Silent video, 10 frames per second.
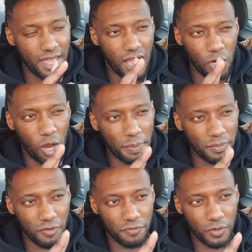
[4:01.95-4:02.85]
a lot of
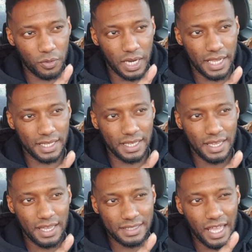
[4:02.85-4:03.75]
people feel like
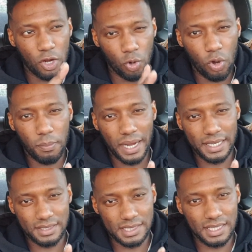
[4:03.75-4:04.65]
they're
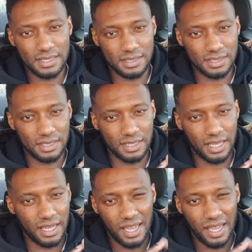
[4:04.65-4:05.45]
law-abiding citizens and that,